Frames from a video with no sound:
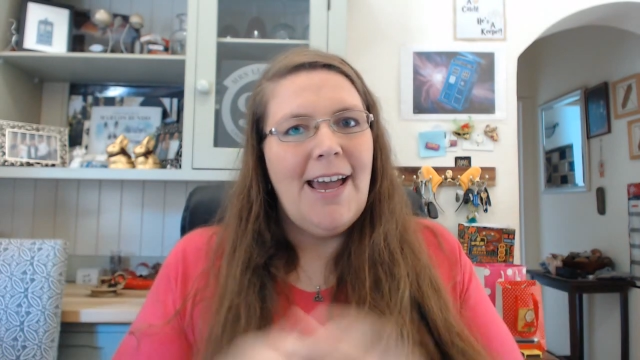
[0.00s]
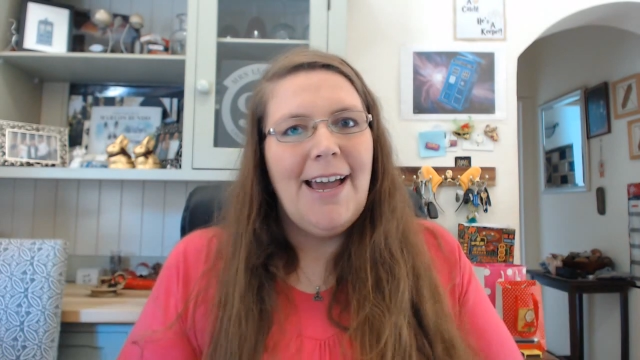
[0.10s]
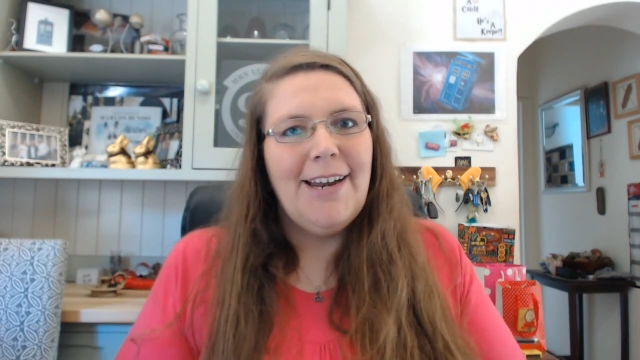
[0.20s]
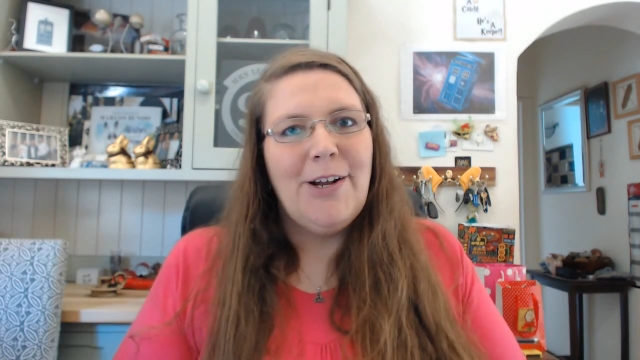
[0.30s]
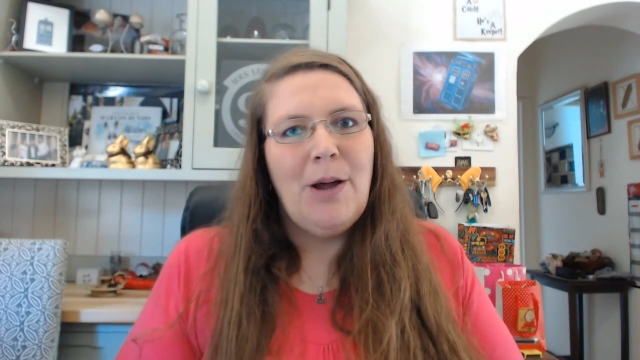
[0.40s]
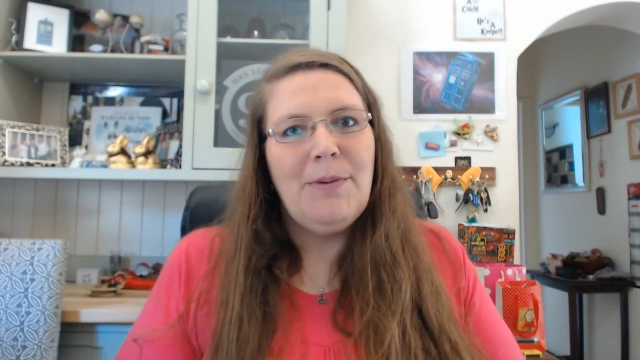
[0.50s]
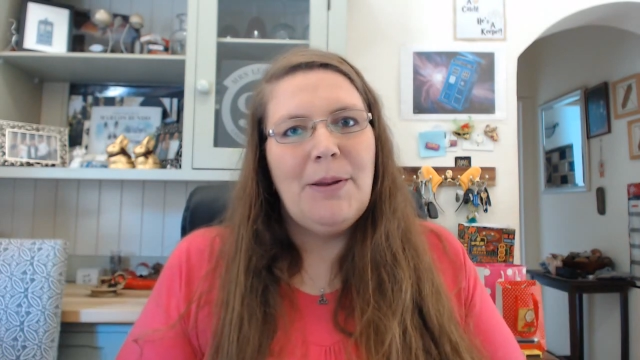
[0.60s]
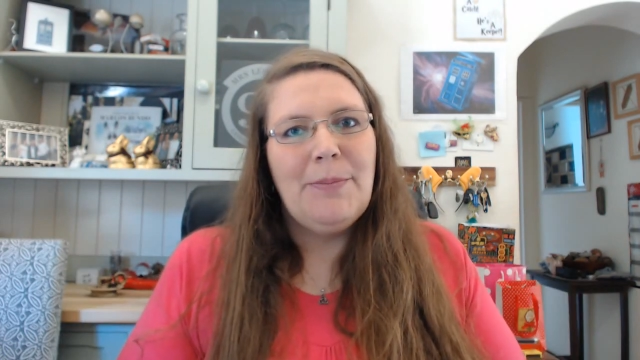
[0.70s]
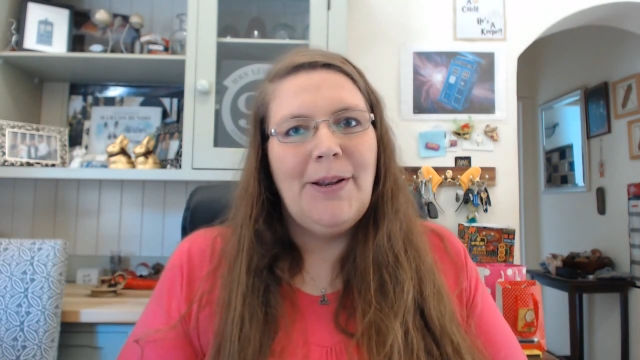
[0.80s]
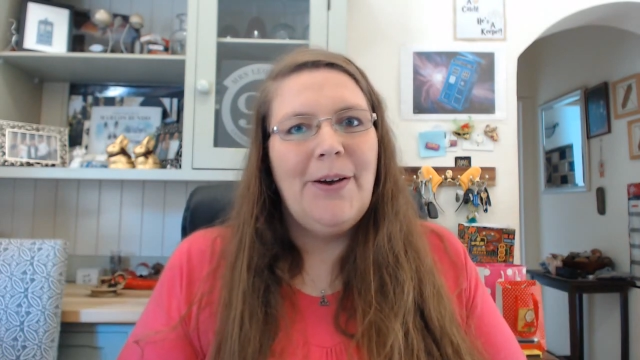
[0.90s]
add a
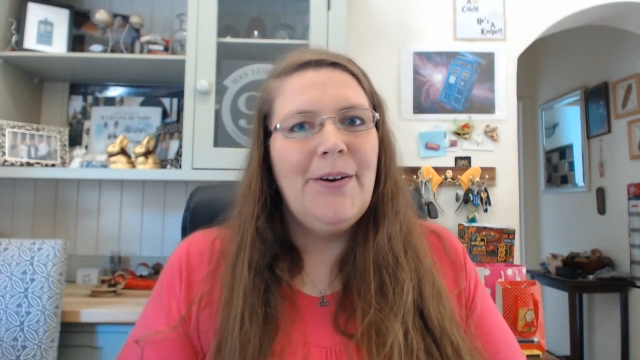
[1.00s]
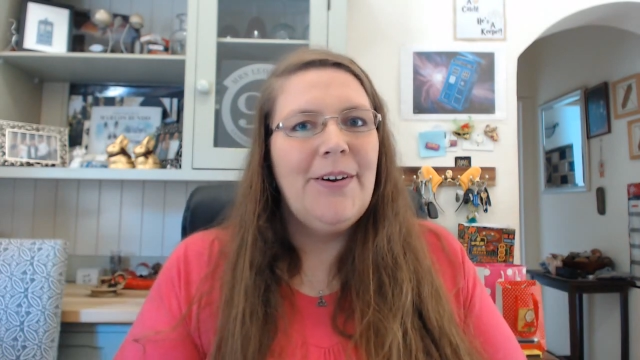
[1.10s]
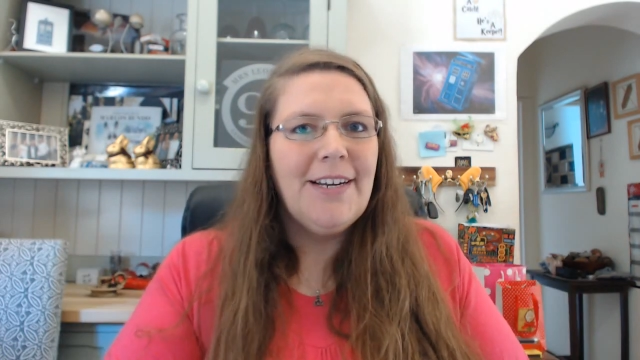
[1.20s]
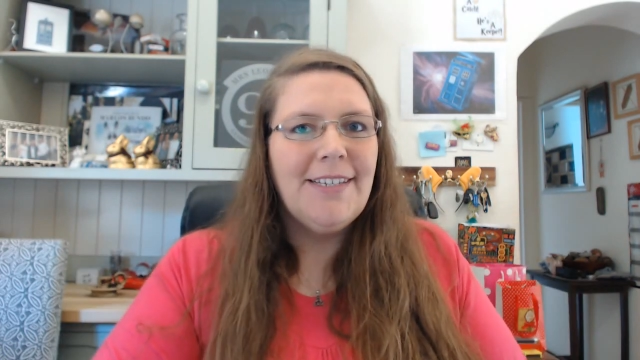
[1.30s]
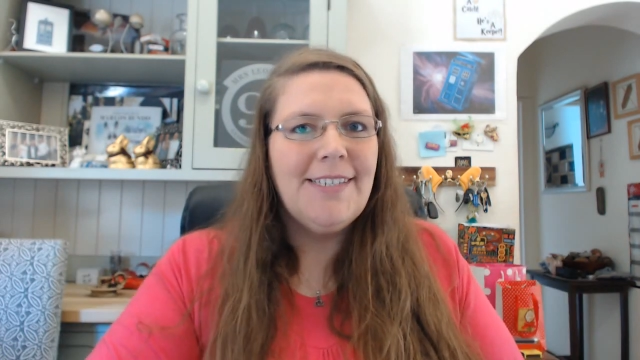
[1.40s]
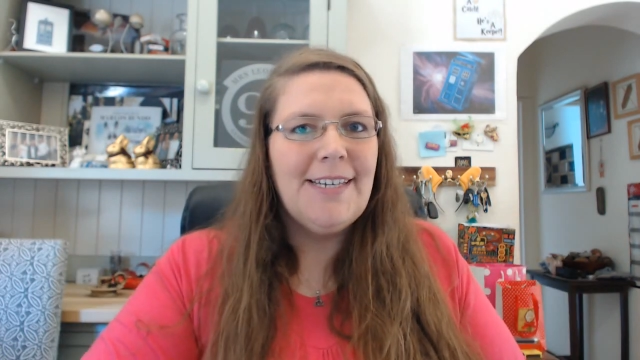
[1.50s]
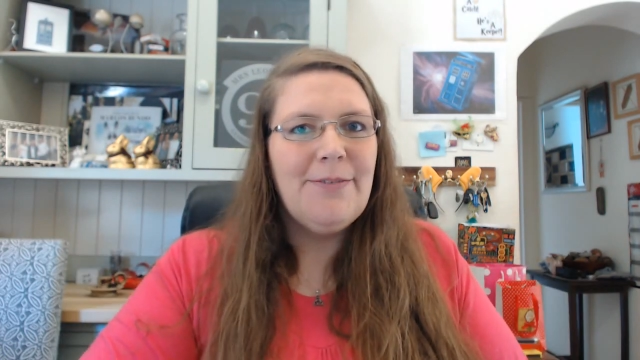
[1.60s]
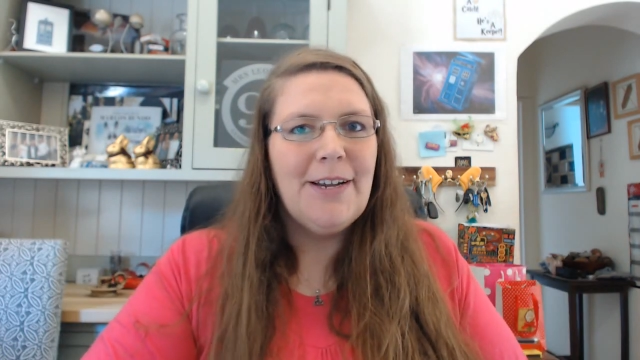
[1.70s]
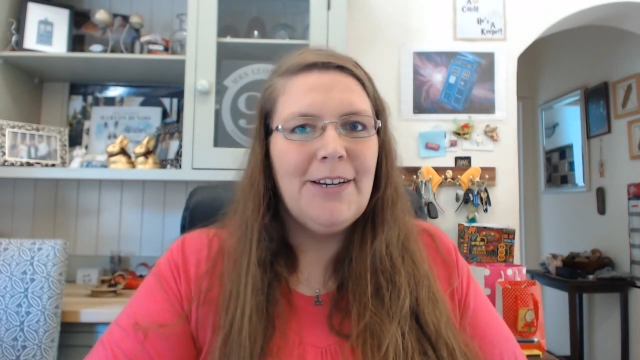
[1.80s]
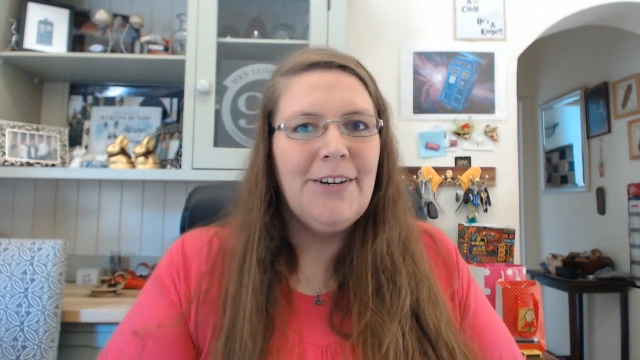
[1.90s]
comment below and I'll see
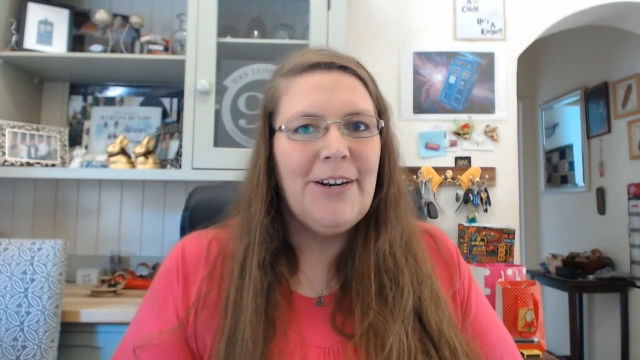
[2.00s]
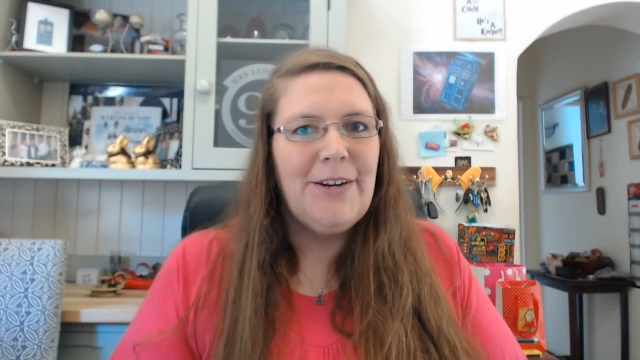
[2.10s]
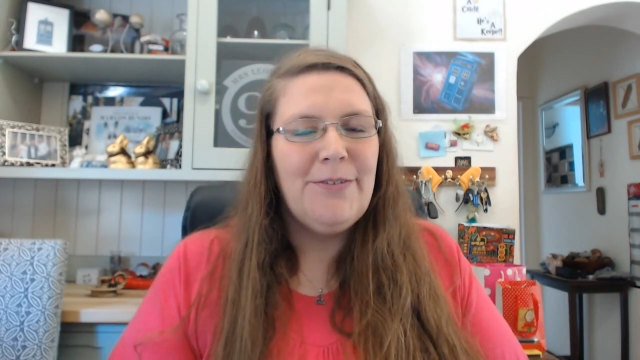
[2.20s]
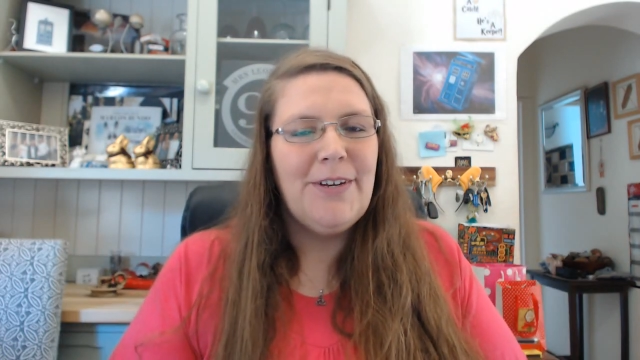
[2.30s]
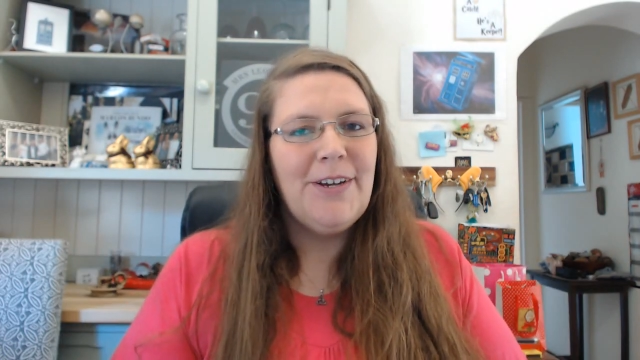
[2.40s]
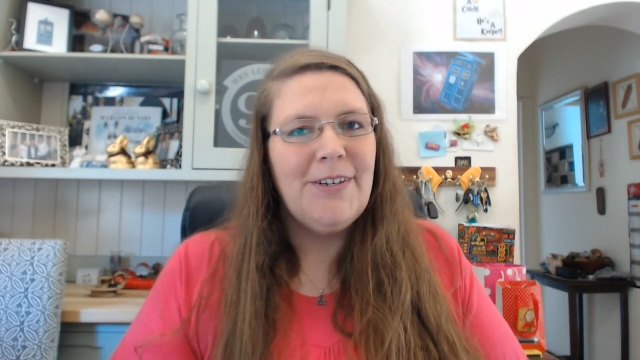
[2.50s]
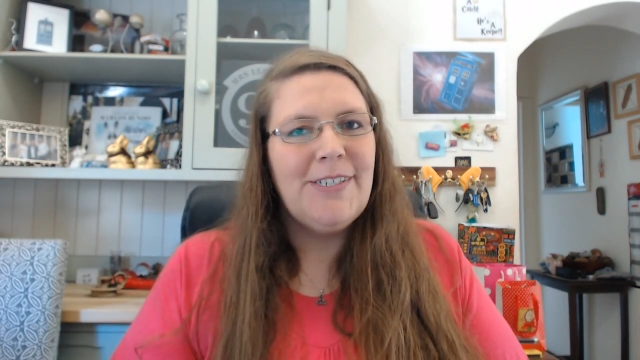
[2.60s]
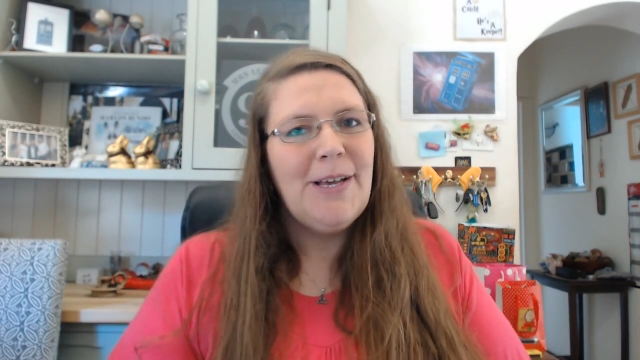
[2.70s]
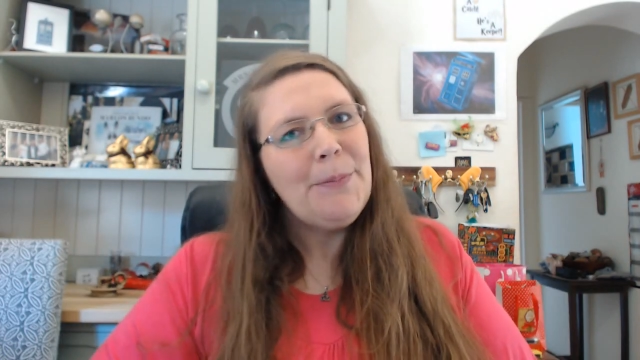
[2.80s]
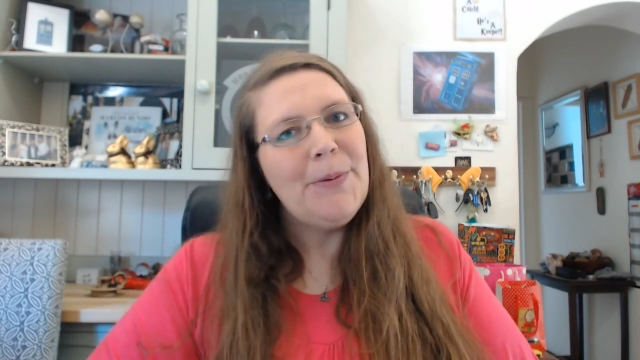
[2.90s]
if I can create a video
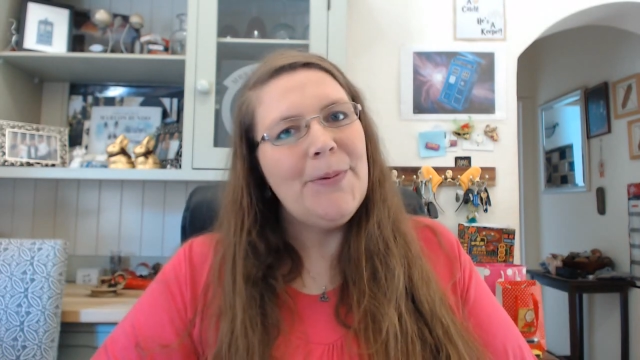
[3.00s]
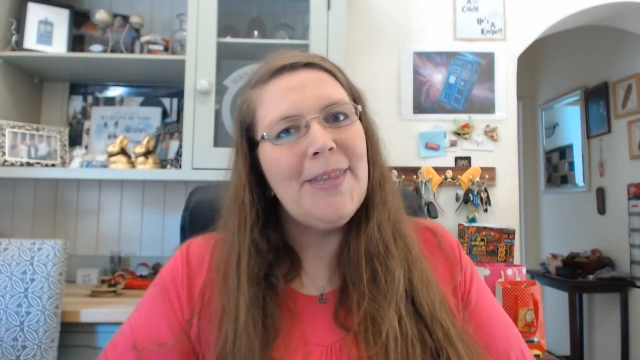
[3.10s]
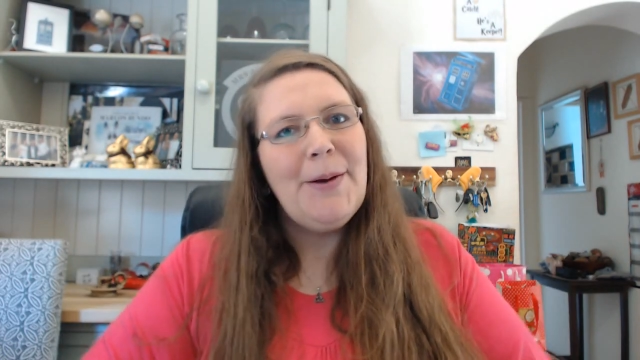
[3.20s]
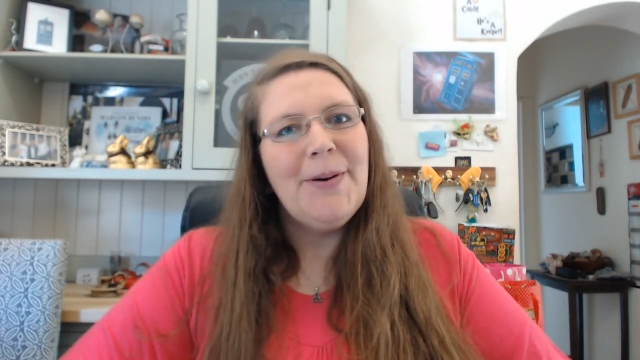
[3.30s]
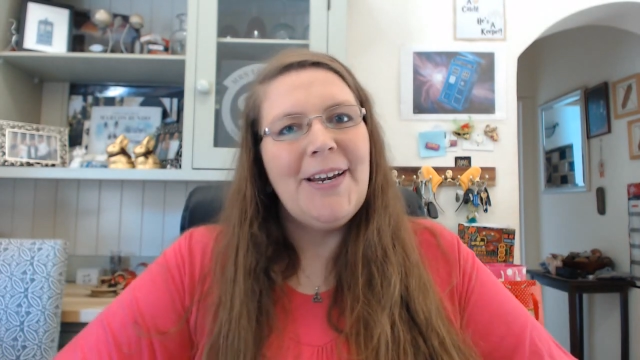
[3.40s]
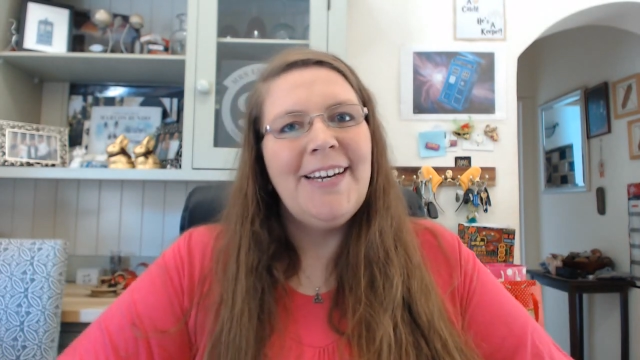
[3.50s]
to help you with that one.